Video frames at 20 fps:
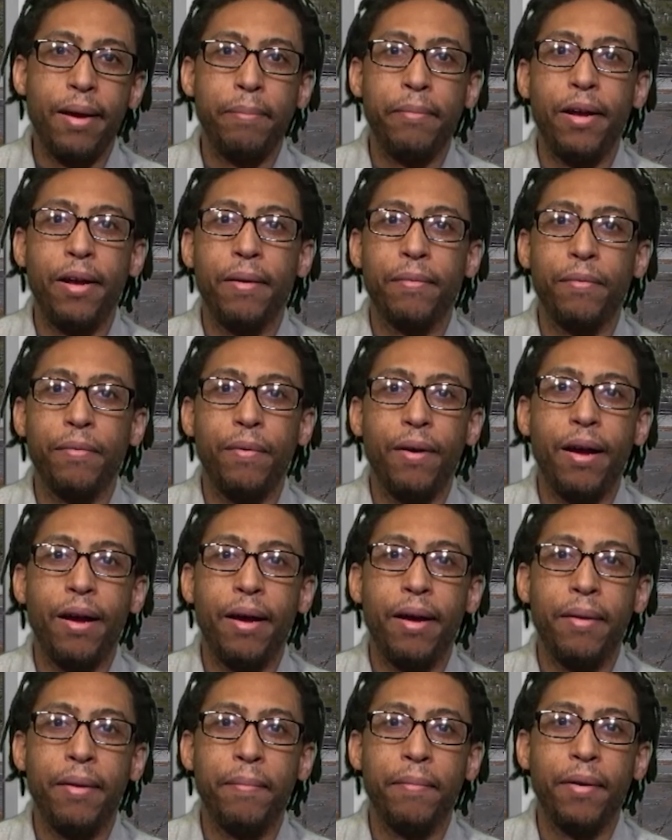
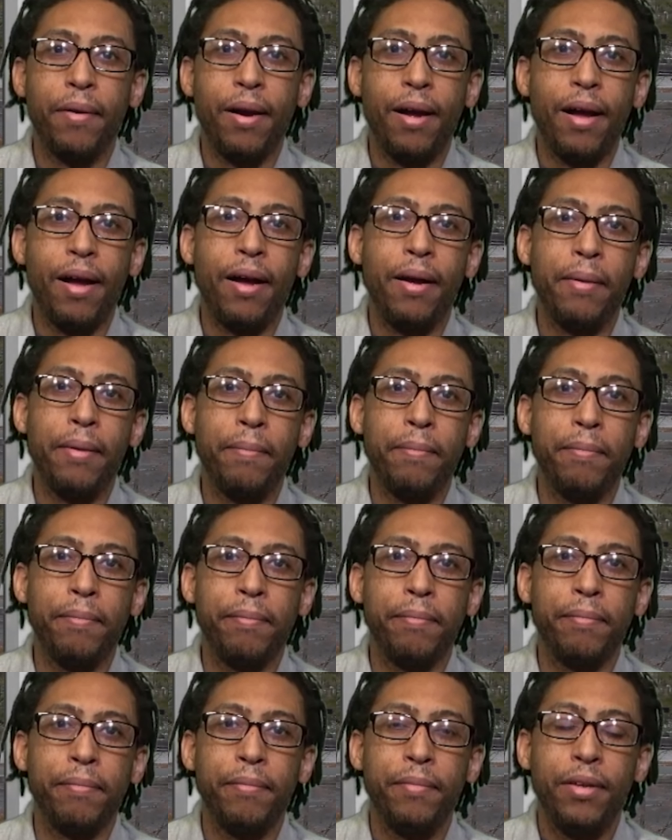
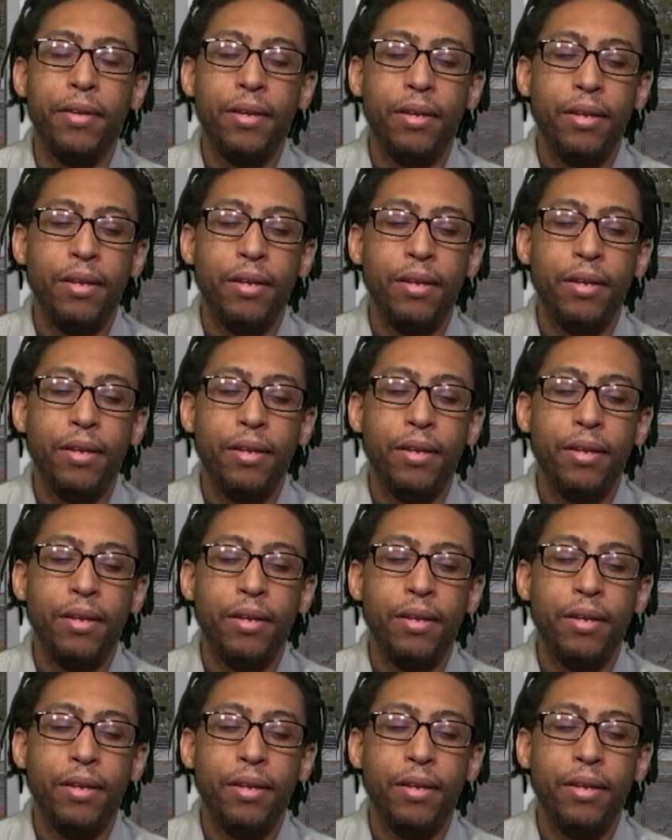I'm